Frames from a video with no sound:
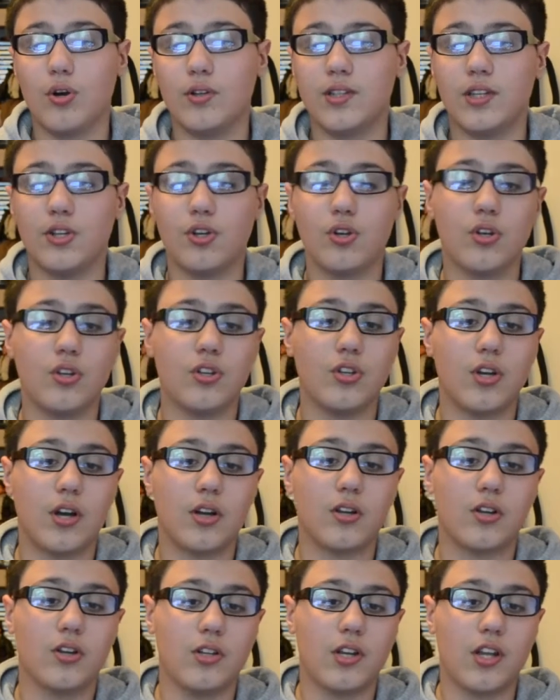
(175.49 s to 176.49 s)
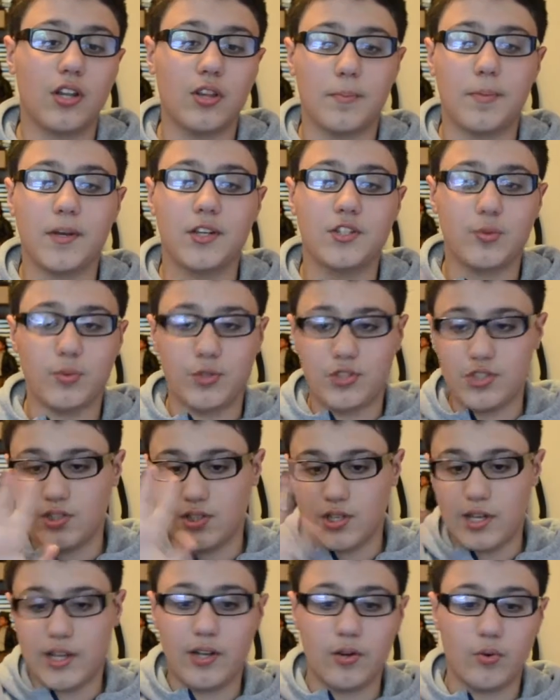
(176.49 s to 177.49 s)
And then another picture, which
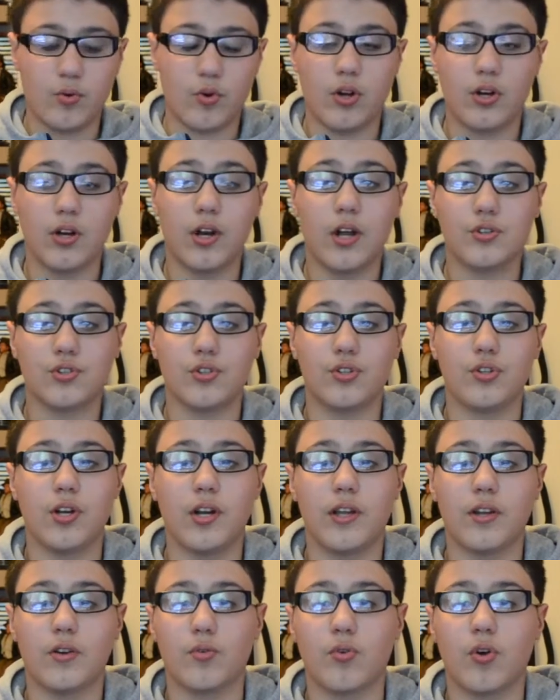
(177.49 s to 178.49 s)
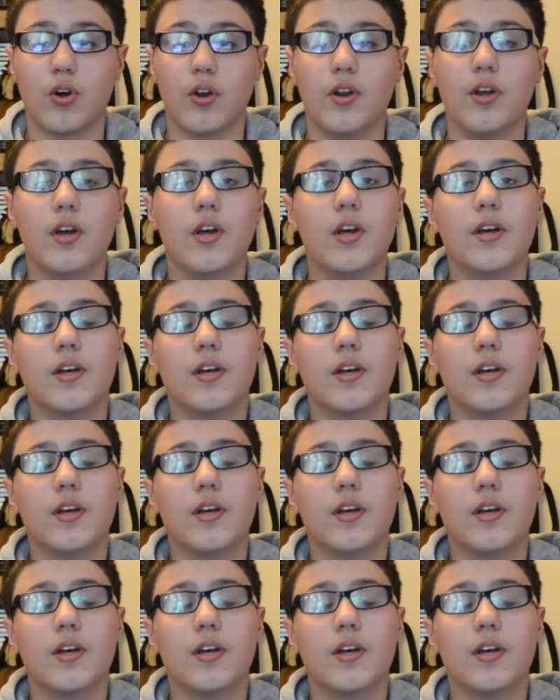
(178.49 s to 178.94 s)
is later on, I'll show you later on,